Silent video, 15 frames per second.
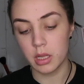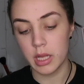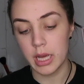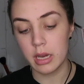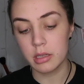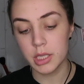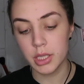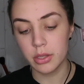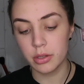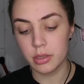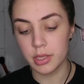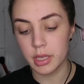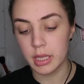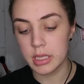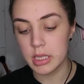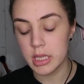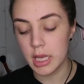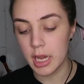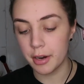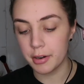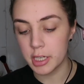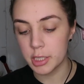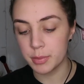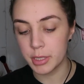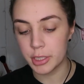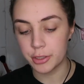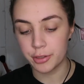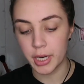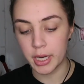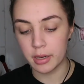How to use. Cleanse the area to be
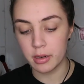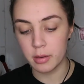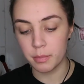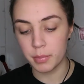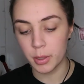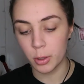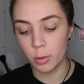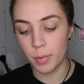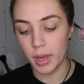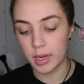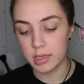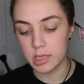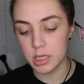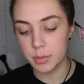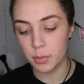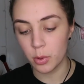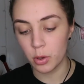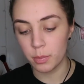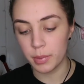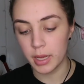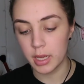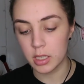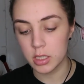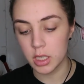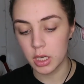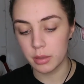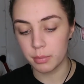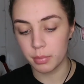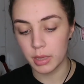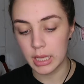treated, peel back a spot patch,
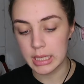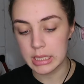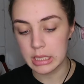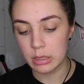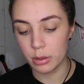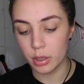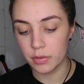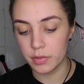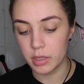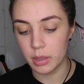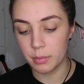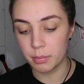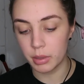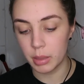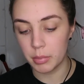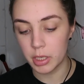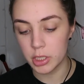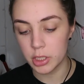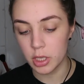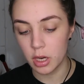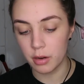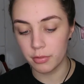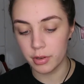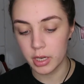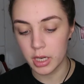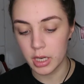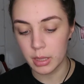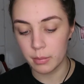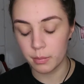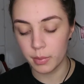and place it over a blemish, covering
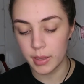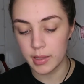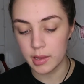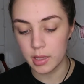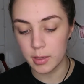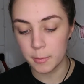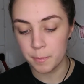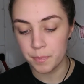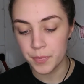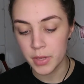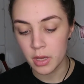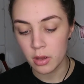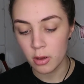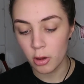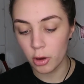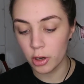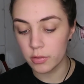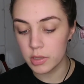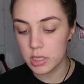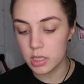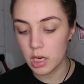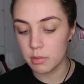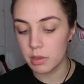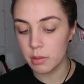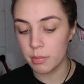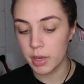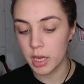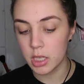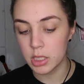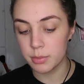it completely. Over time, the
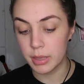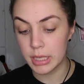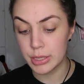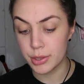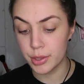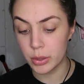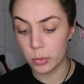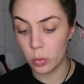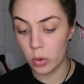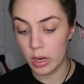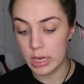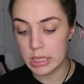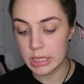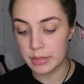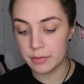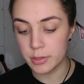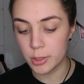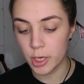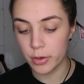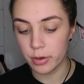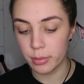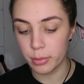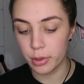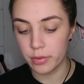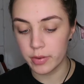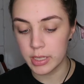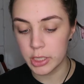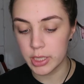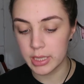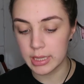patch may turn white. If so, remove
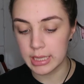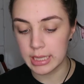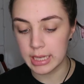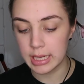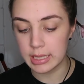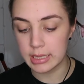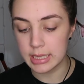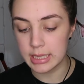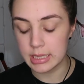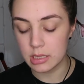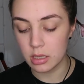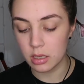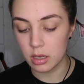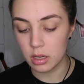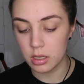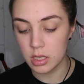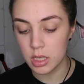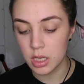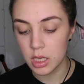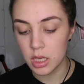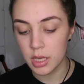it gently and discard.